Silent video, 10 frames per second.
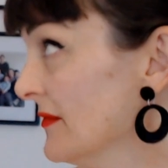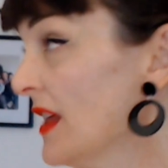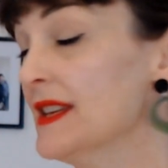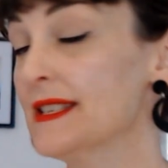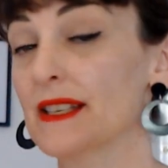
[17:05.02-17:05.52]

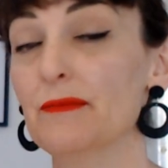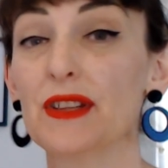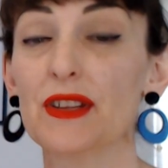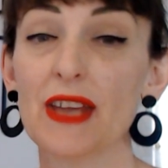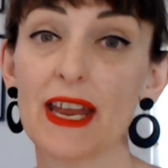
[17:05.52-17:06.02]
This can be
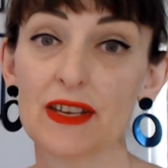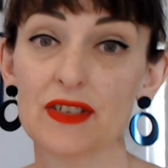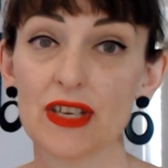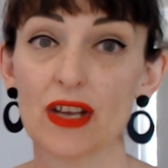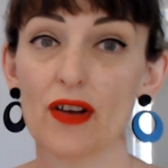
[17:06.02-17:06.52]
the
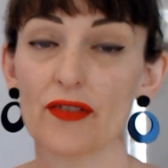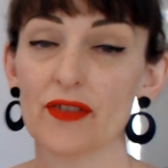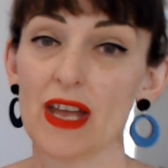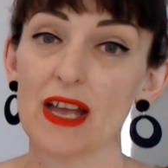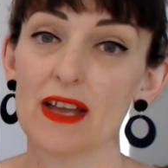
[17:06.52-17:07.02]
energy of
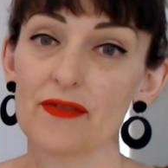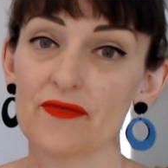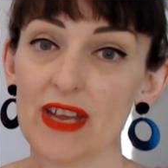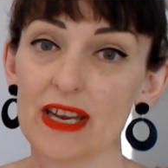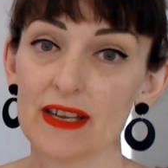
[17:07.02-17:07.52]

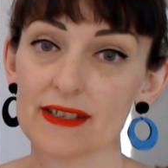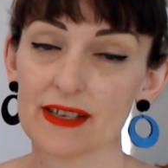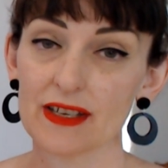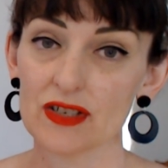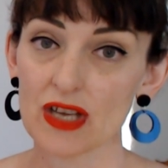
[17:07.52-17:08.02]
Venus
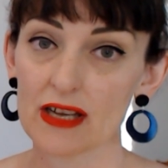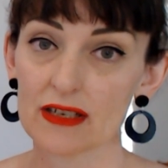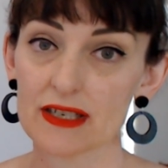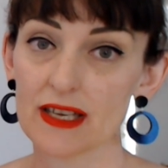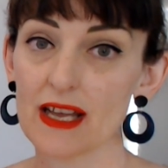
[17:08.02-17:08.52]

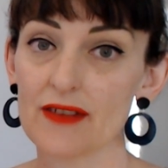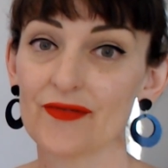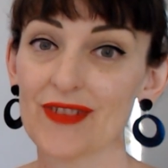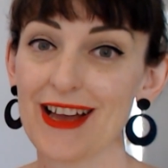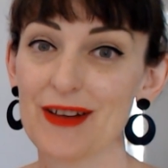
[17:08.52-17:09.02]
conjunct
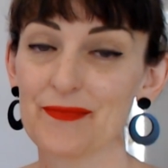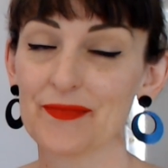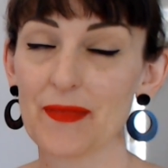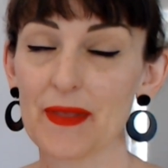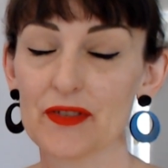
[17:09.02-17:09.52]

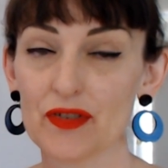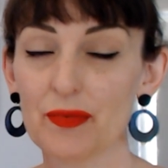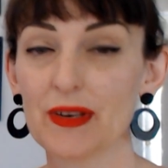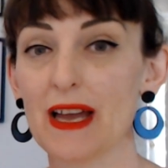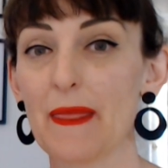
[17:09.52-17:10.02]

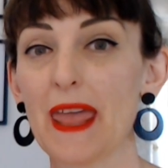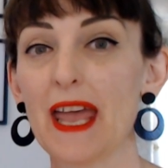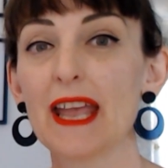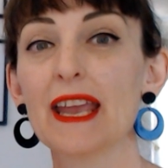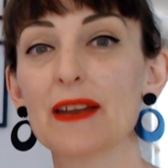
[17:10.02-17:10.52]
Jupiter
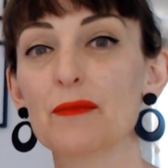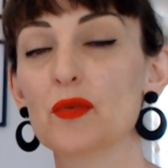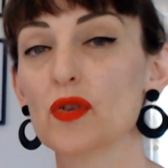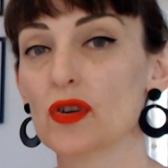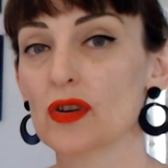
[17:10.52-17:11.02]
in a
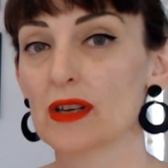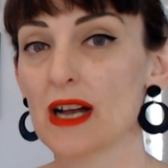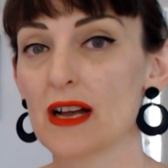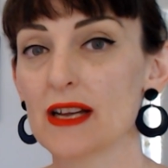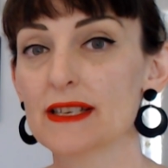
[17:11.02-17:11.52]
more
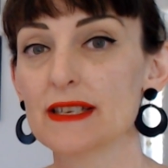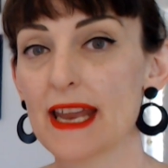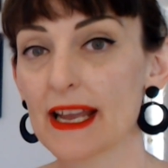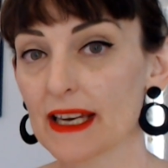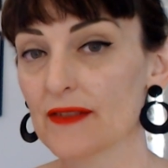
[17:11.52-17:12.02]

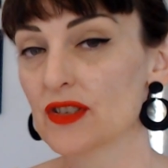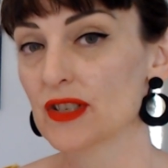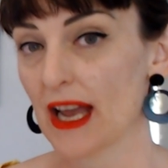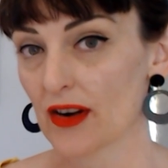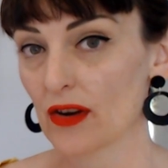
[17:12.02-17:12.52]
negative
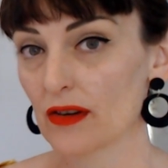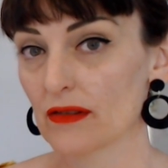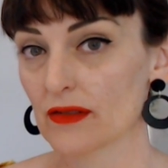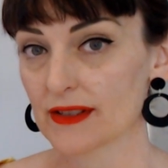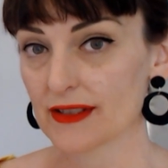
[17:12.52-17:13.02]
shadow
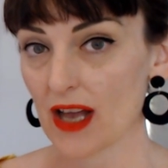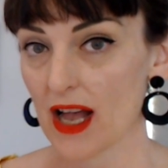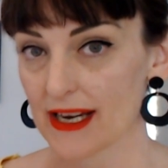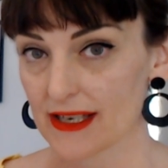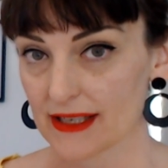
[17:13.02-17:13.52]

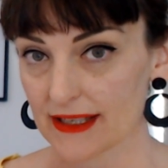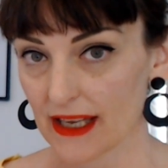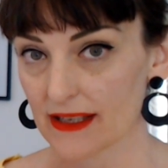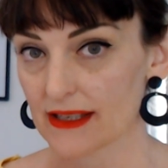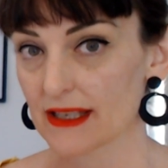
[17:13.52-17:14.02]
side
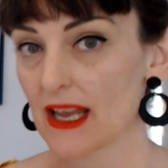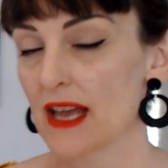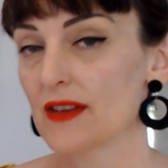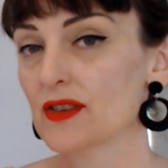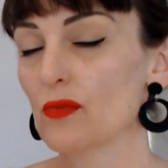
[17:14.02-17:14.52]
sense.
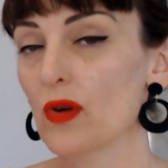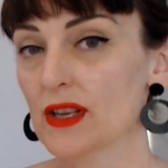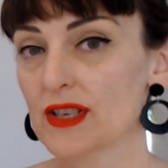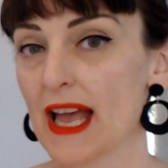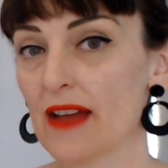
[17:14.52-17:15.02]
So
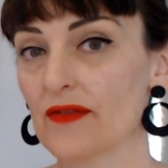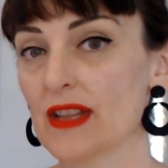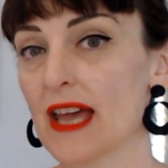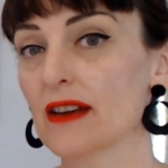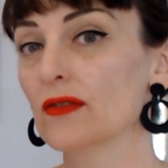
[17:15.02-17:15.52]
watch out for
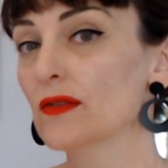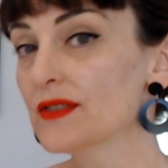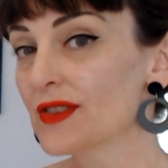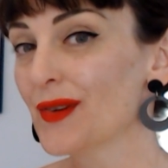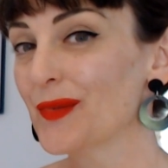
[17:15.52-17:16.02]
that, and
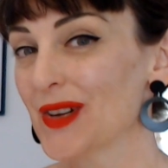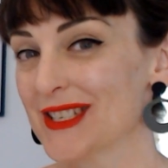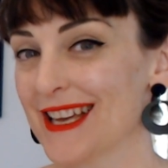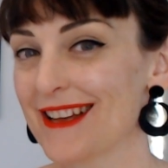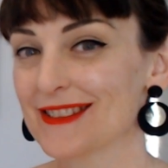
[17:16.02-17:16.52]
also
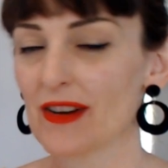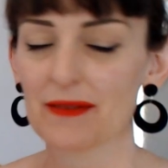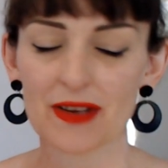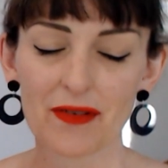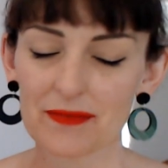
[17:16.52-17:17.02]
watch out, sorry, I
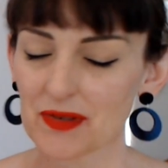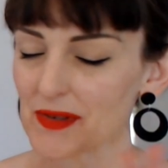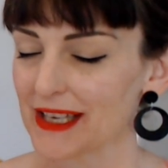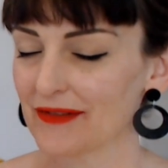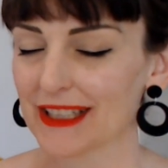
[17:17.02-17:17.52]
know I'm
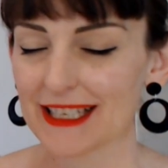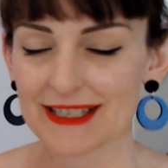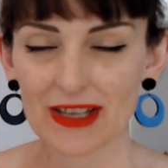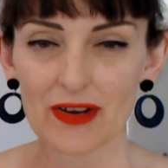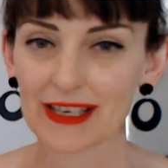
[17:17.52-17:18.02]
talking really
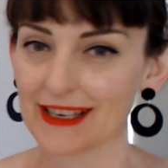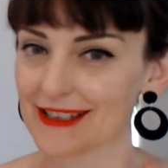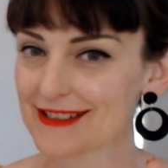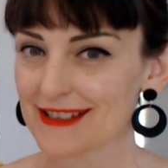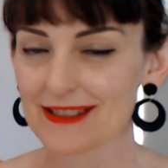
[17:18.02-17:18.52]
slowly,
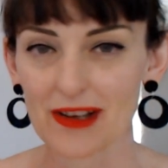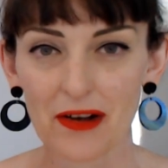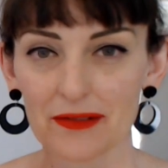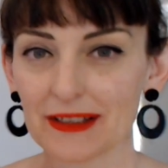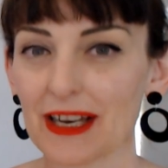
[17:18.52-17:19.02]
it's this
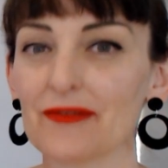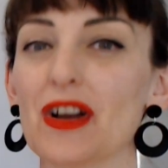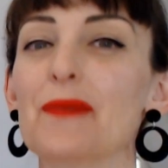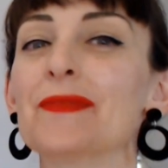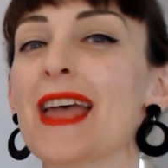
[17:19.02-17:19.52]
cold that I've
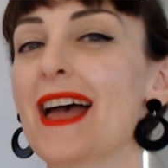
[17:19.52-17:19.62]
got.